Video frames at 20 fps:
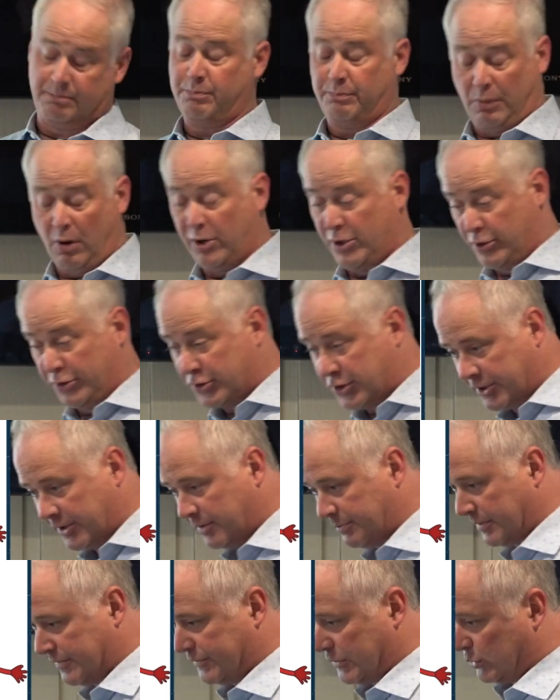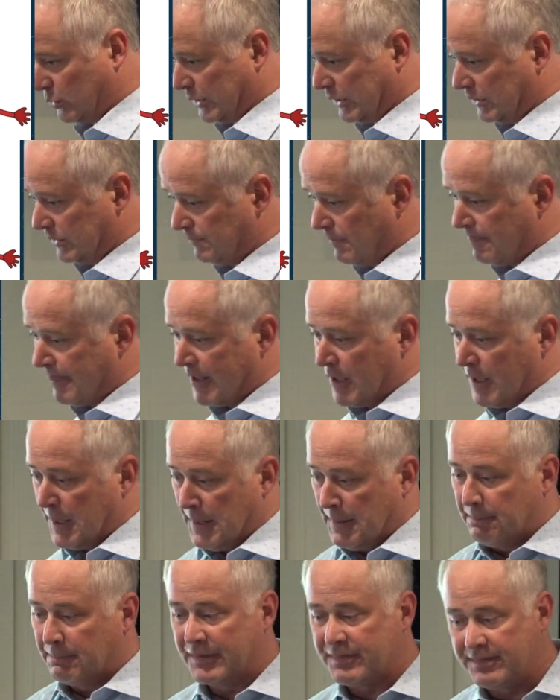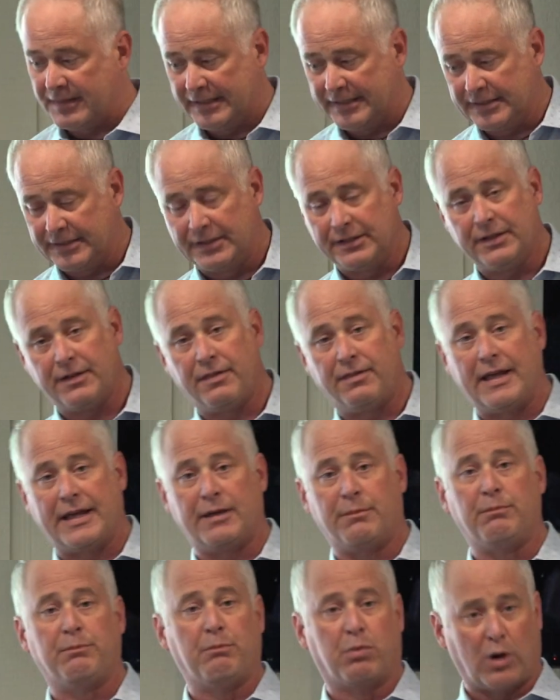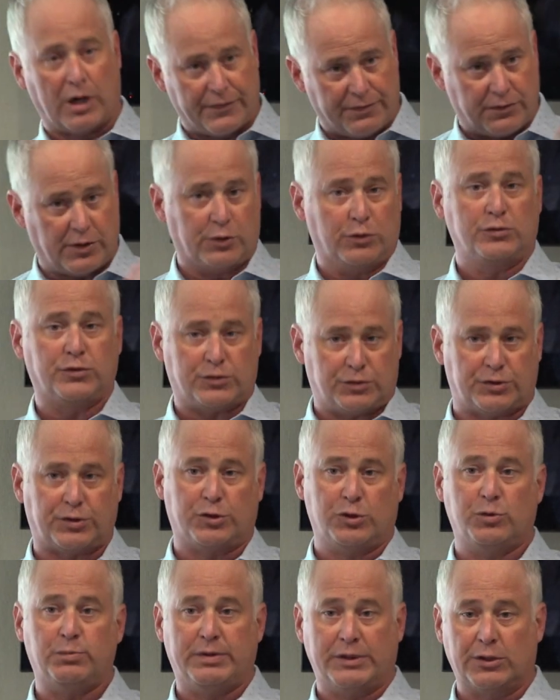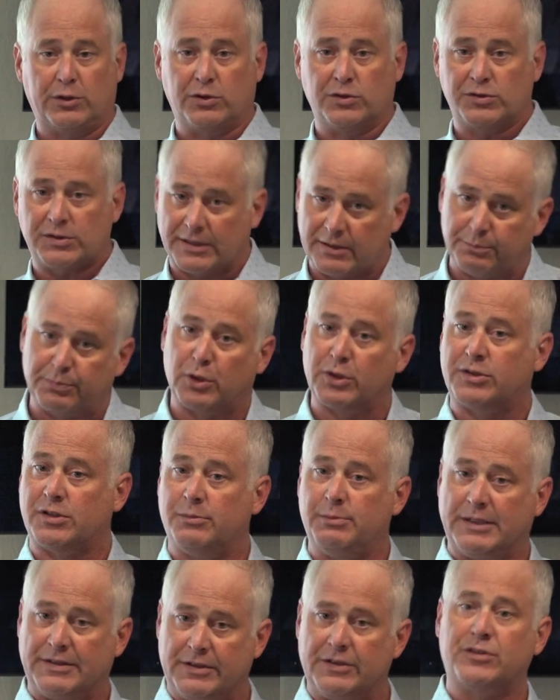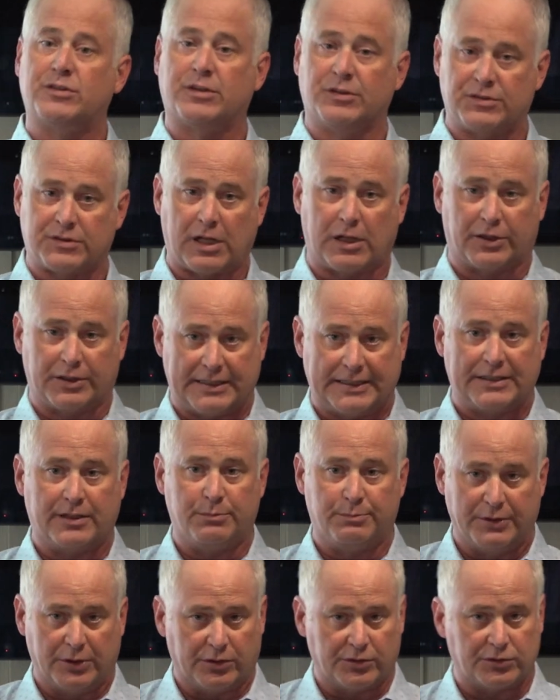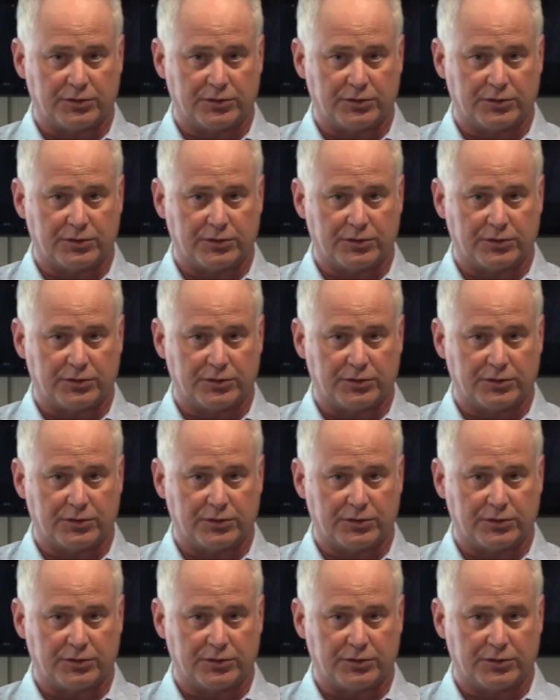partnership, if you will. But then they brought those two bills and put them in this consolidated bill.